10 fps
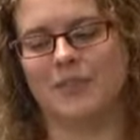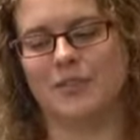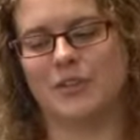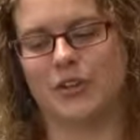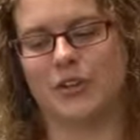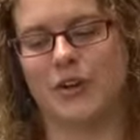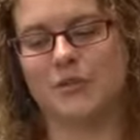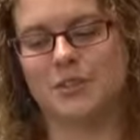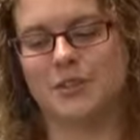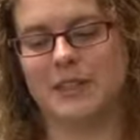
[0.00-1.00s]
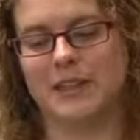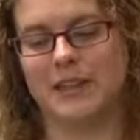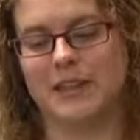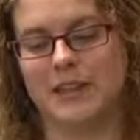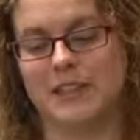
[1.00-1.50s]
So
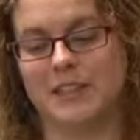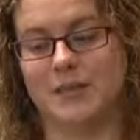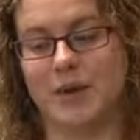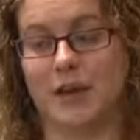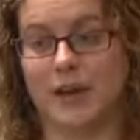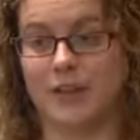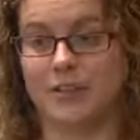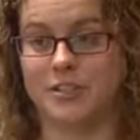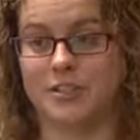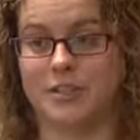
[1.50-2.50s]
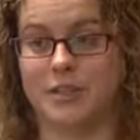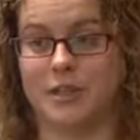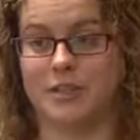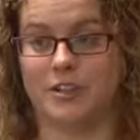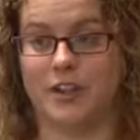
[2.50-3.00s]
ultimately, the idea behind reducing the
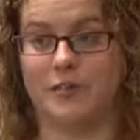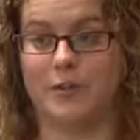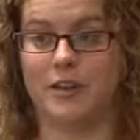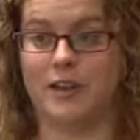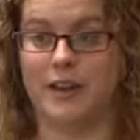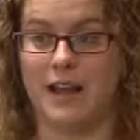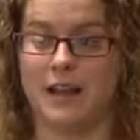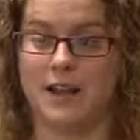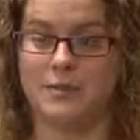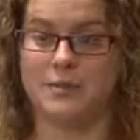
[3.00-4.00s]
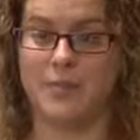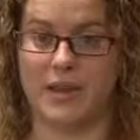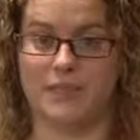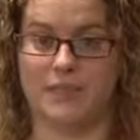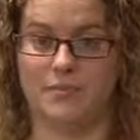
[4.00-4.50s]
administrative burden in
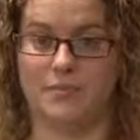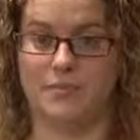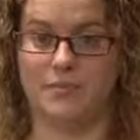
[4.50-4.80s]
outcomes-based